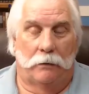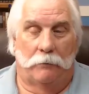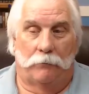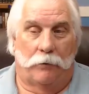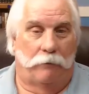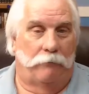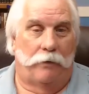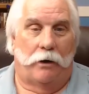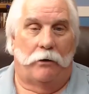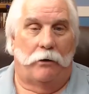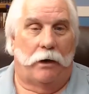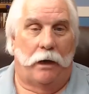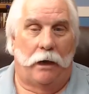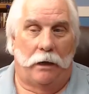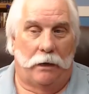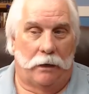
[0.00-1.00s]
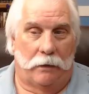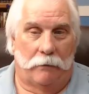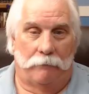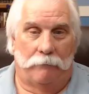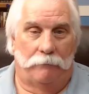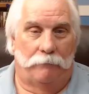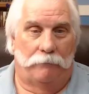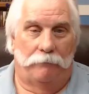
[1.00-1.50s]
prevaricating,
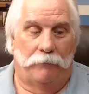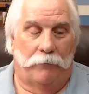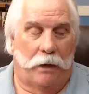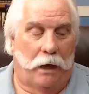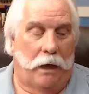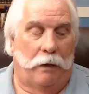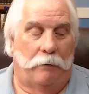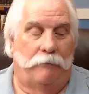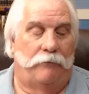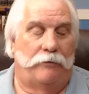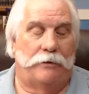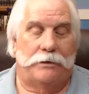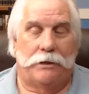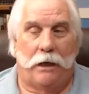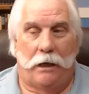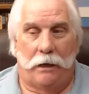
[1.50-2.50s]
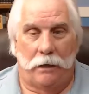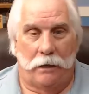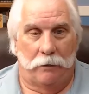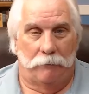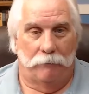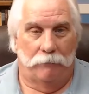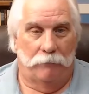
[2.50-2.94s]
obfuscating,